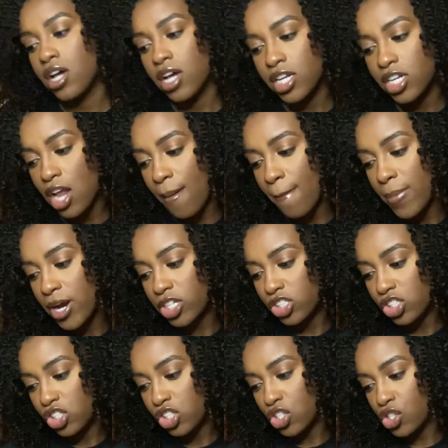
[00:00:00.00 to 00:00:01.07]
Number
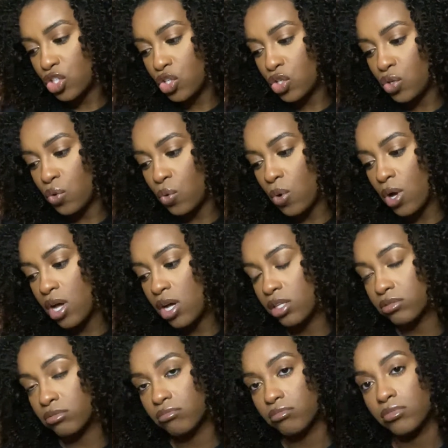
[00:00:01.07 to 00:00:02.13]
2,
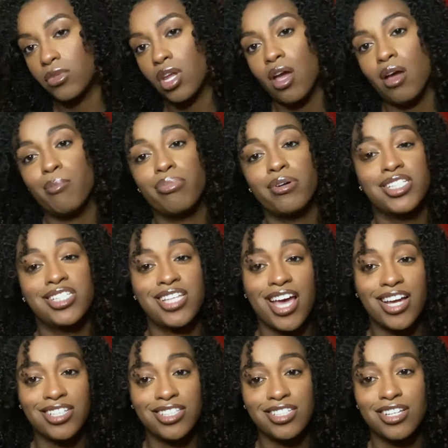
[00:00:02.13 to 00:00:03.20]

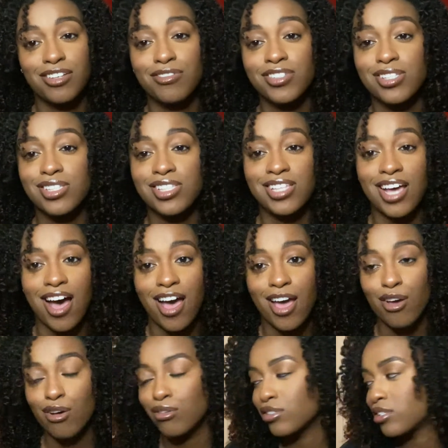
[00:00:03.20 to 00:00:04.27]
protective
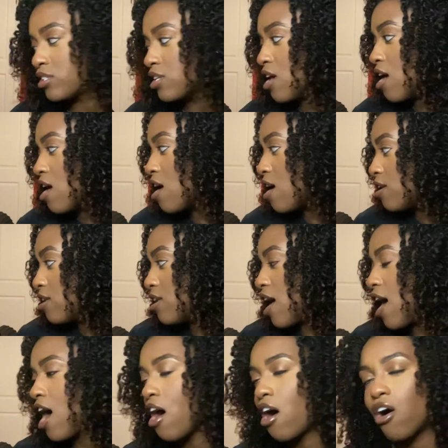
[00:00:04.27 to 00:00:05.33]
styles.
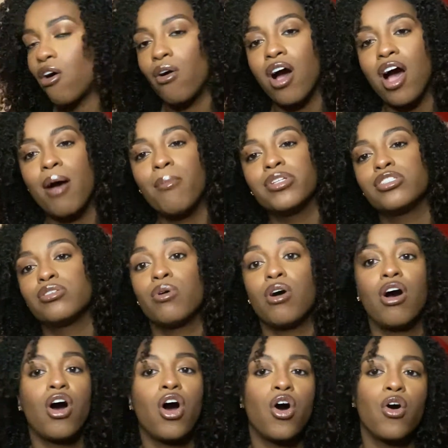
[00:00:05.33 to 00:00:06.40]
Now, I'm gonna do a
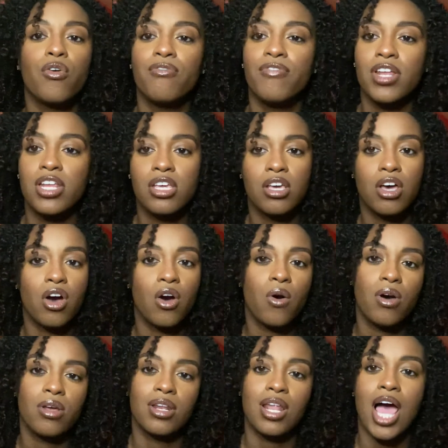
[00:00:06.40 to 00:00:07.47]
whole video
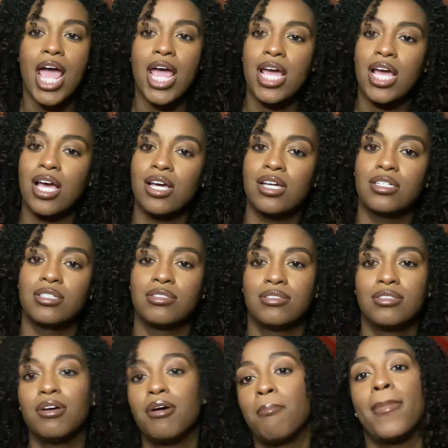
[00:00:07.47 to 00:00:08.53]
on like
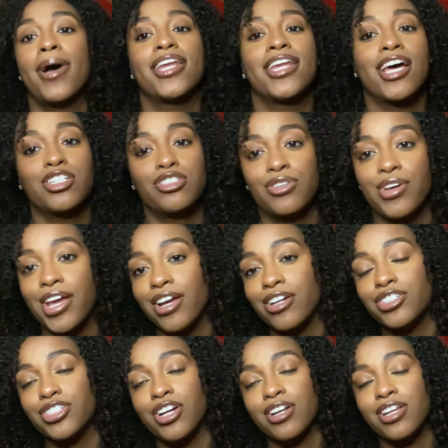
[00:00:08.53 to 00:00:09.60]
my natural hair
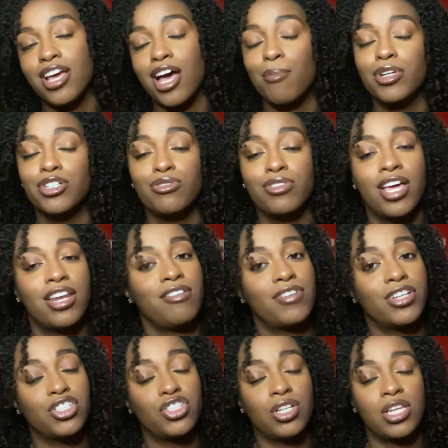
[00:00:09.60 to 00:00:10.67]
journey. I'm gonna do that
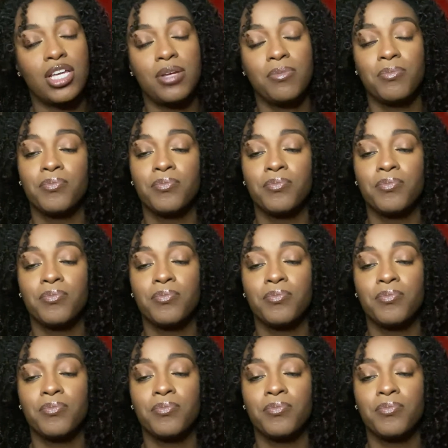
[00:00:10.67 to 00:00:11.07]
eventually.